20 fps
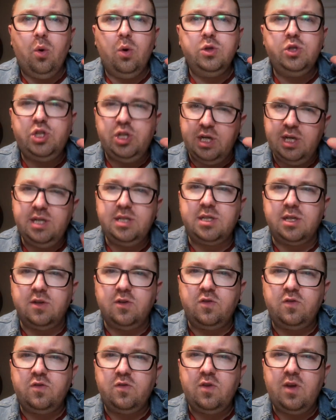
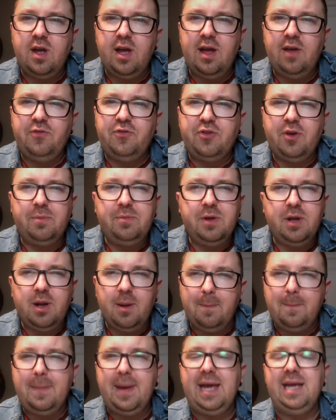Jesus and something
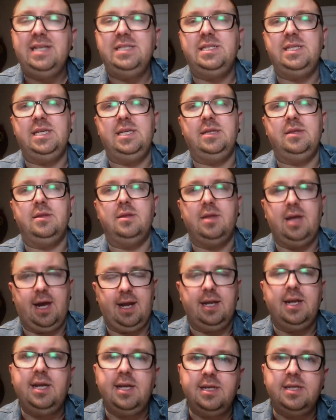amazing
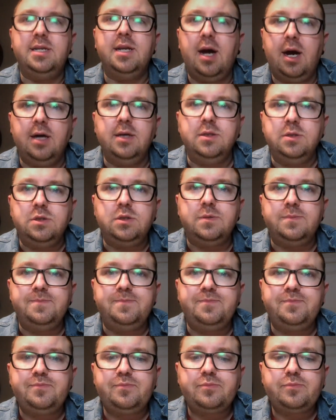that he does.
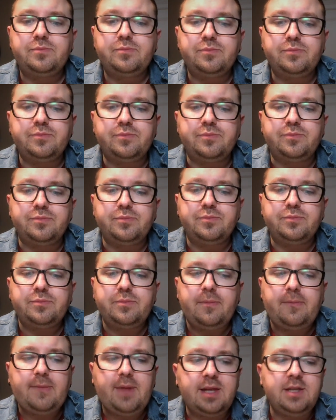
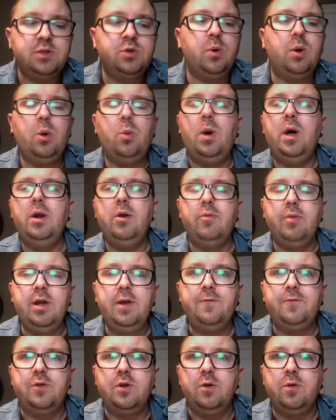So I want to
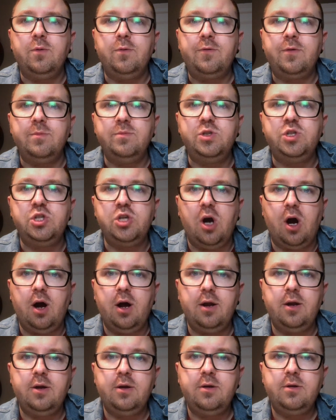read for you from
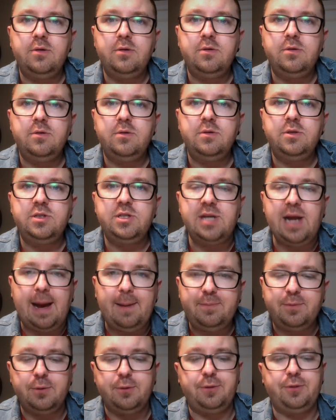John
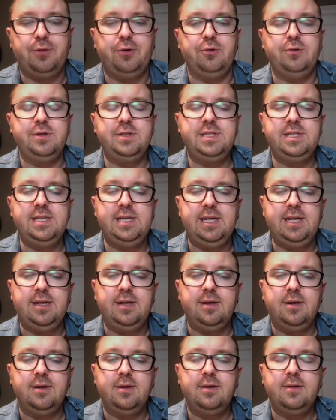chapter
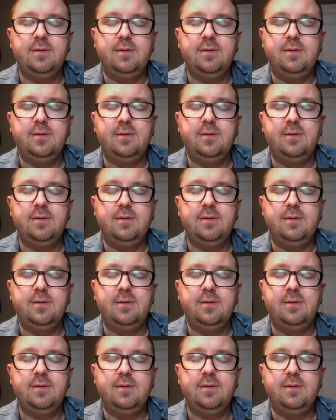13.